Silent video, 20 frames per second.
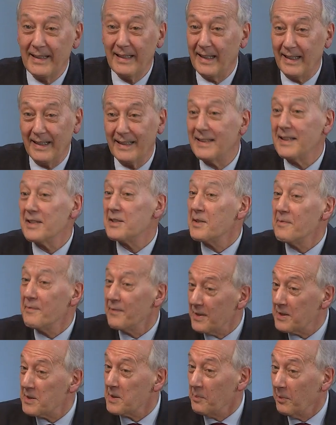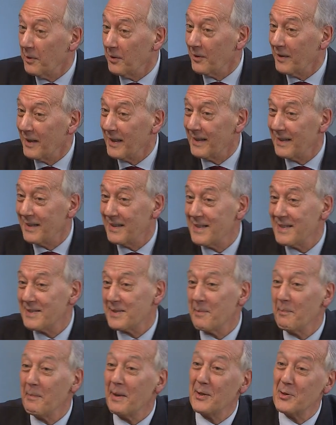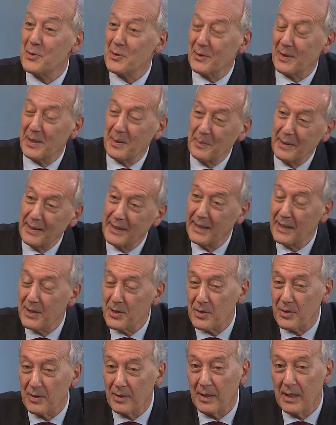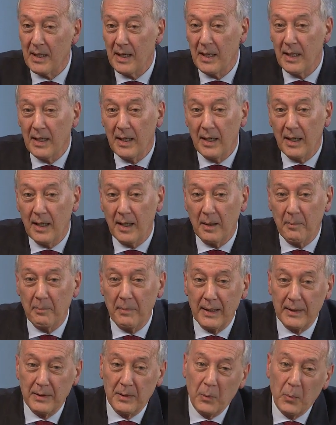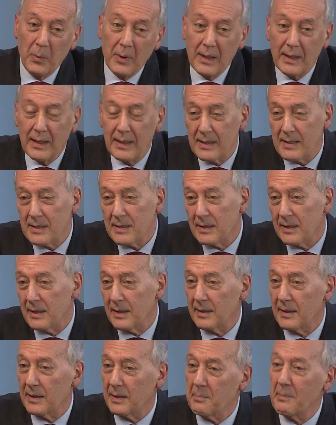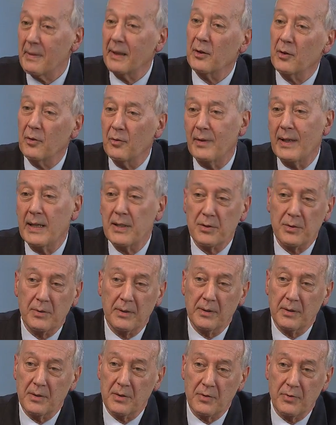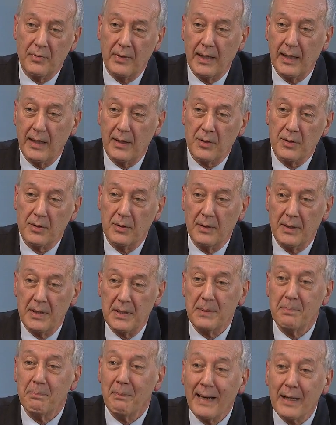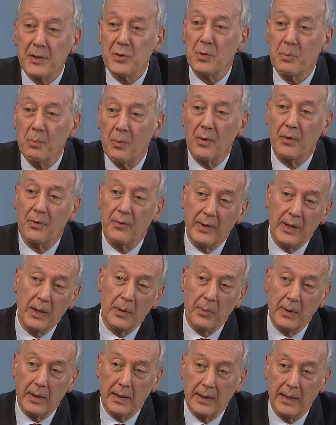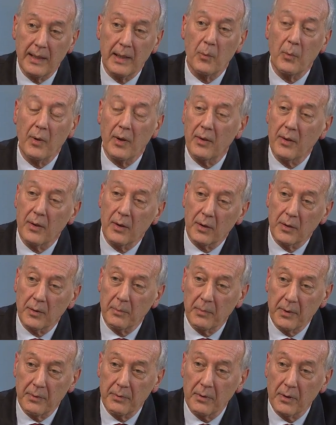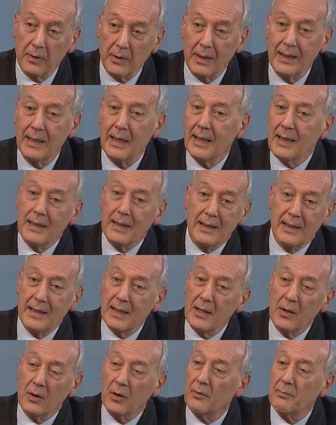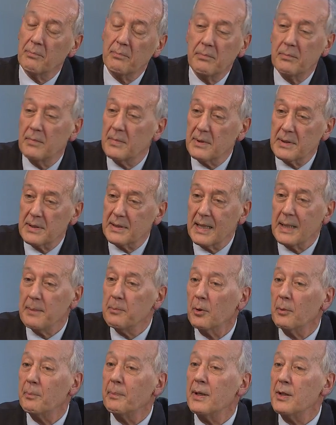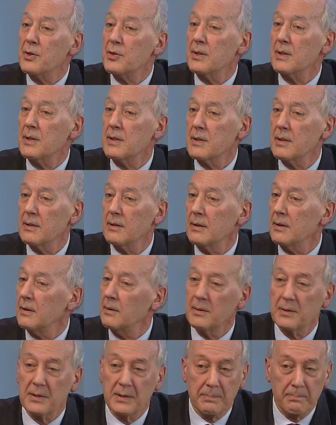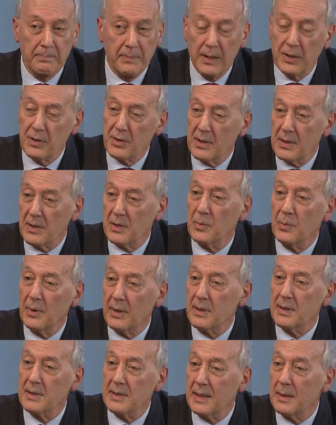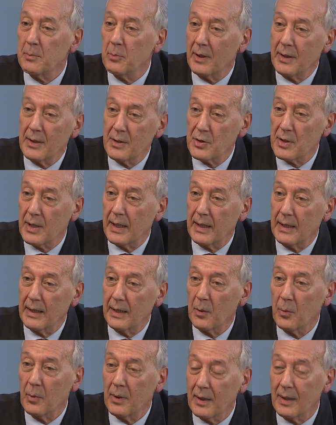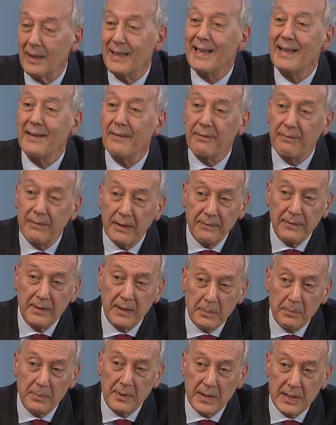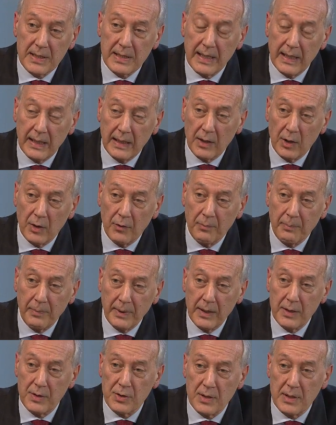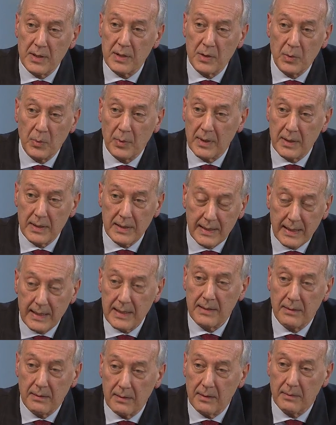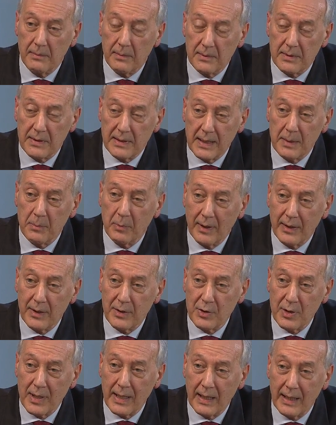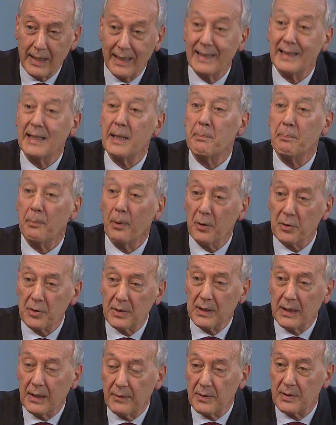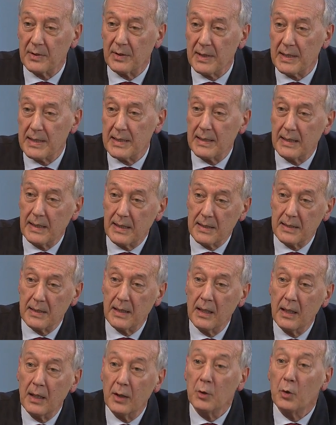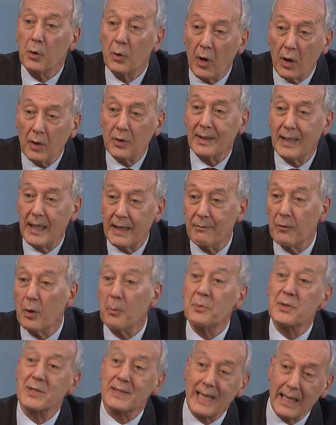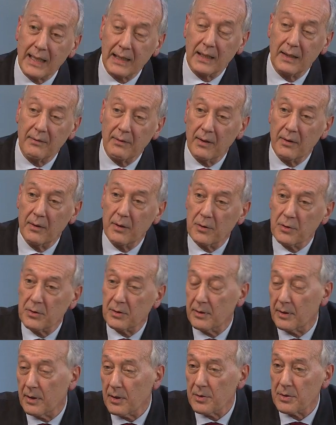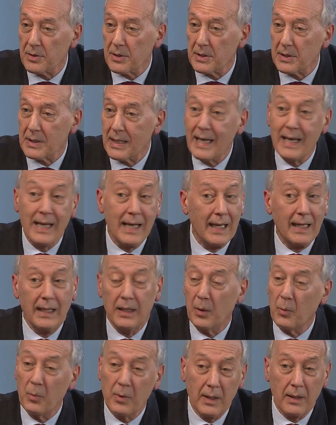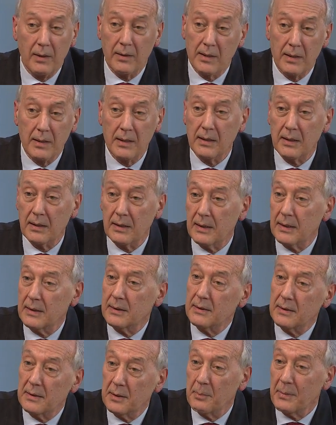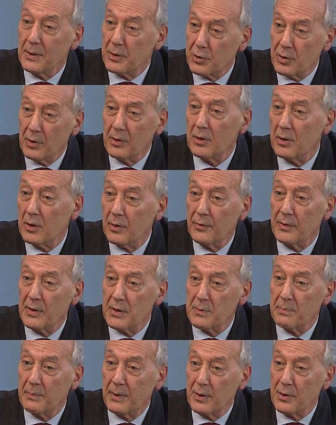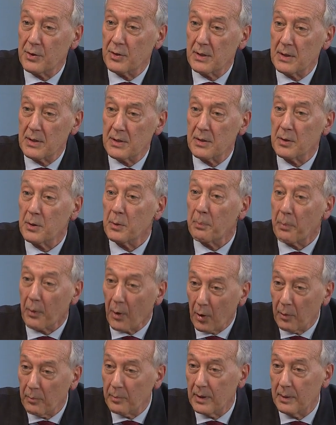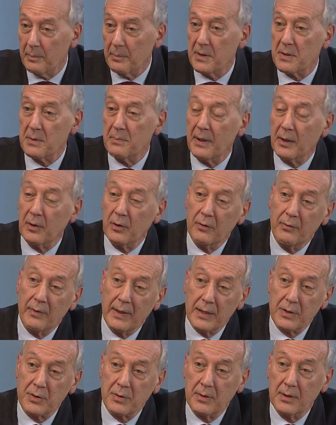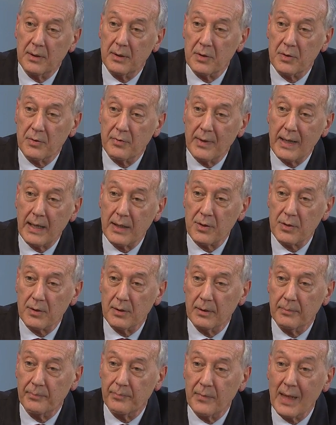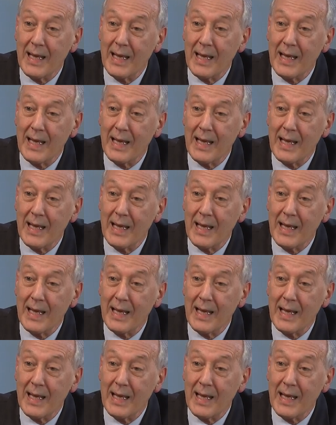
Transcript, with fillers: Yeah, it is invisible and yeah. this is a major limitation. Yeah, yeah. Uh, but we are learning that microvascular dysfunction is much more frequent than we thought before. Think of stable patients, uh, yes. uh, patients with stable angina. Well, 50% of patients with uh, stable angina and the positive stress test do not have obstructive atherosclerosis. And we are learning that in the majority of these patients, the problem is microvascular dysfunction.